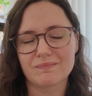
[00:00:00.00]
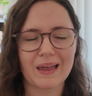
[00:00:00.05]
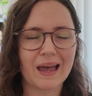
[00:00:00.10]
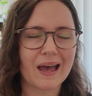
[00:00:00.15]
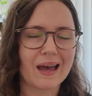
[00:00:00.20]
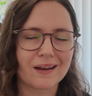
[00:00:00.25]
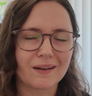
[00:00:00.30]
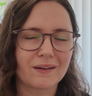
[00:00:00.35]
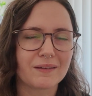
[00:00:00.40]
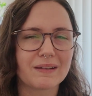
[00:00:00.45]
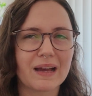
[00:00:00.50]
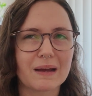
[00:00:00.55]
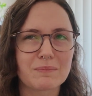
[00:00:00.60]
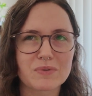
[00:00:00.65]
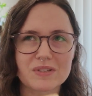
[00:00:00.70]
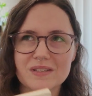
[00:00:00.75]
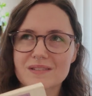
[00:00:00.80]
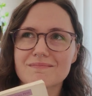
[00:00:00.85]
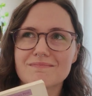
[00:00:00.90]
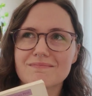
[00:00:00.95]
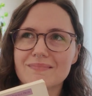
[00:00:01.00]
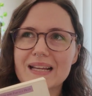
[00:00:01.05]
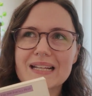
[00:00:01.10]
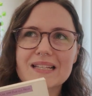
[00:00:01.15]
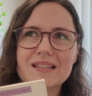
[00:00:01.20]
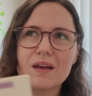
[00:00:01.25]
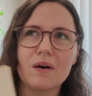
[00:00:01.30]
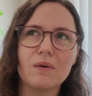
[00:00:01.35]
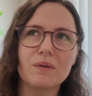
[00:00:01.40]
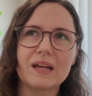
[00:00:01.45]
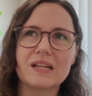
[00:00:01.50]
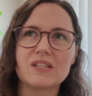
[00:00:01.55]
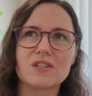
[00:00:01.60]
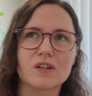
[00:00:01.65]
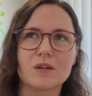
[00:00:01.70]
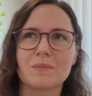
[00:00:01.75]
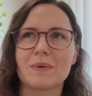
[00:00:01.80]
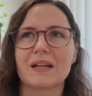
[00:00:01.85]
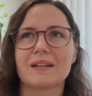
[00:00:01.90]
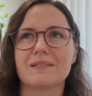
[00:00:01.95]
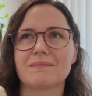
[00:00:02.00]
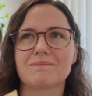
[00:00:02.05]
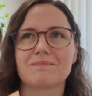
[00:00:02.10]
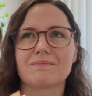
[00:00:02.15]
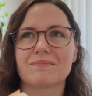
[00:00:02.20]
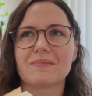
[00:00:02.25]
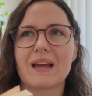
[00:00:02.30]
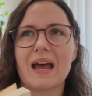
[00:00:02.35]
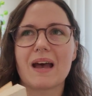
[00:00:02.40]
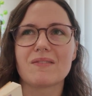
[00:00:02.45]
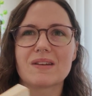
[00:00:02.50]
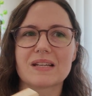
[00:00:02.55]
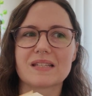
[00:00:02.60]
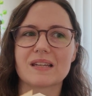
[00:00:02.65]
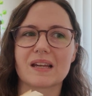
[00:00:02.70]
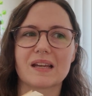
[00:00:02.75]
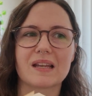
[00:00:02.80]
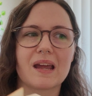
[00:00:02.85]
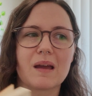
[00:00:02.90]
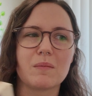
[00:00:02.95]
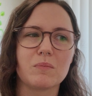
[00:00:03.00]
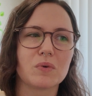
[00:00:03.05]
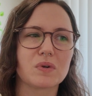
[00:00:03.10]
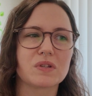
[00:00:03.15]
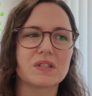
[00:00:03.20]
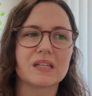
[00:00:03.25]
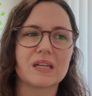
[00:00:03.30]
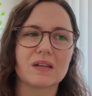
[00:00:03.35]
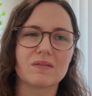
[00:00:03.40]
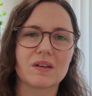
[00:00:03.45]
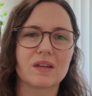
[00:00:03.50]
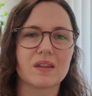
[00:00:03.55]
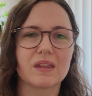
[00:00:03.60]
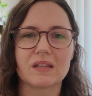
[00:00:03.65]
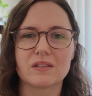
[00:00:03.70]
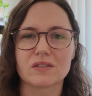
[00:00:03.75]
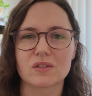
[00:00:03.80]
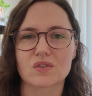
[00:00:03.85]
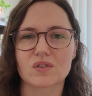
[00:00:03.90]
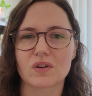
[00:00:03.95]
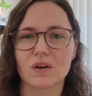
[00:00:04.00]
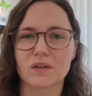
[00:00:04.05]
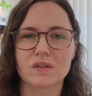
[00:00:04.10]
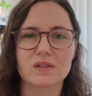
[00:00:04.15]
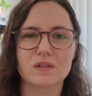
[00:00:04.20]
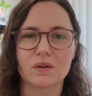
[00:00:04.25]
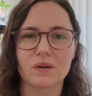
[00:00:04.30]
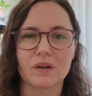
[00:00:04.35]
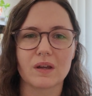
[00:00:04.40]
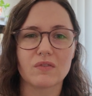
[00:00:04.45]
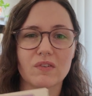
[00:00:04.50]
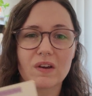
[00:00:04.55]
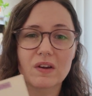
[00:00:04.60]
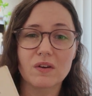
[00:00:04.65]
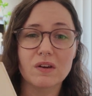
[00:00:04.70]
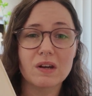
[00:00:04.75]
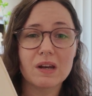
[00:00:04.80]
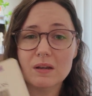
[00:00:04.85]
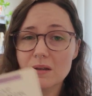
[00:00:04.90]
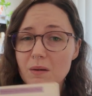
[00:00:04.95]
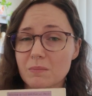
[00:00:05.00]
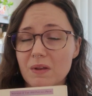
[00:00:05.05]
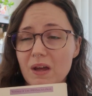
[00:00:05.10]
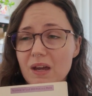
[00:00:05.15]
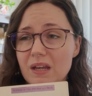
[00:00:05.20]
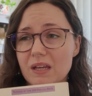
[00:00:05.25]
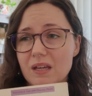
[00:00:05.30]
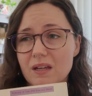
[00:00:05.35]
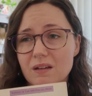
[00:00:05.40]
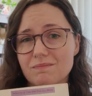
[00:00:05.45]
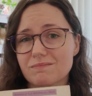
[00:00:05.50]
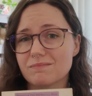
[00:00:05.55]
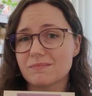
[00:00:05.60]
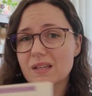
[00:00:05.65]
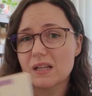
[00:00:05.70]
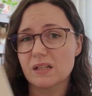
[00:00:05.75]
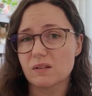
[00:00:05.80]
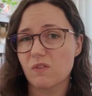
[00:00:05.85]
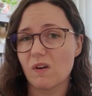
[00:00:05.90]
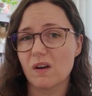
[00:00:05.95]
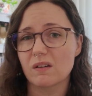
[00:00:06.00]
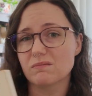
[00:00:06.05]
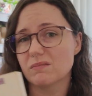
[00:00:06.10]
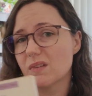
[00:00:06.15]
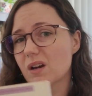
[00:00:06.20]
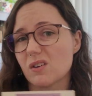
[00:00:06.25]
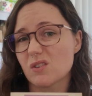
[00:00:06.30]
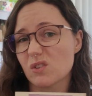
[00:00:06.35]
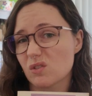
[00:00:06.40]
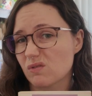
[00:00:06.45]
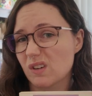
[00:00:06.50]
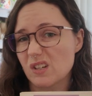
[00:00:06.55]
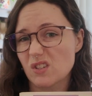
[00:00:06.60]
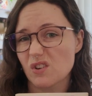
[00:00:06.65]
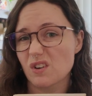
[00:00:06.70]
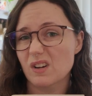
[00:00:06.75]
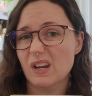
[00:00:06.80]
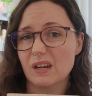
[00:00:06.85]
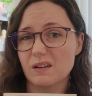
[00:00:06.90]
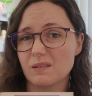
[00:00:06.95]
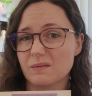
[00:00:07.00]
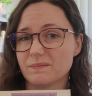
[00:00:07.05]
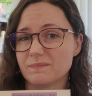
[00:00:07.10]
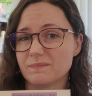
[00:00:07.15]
I don't know, it's the whole idea about having secondhand books and giving things a shot. So if I don't end up liking it, that's fine. I'll just redonate it.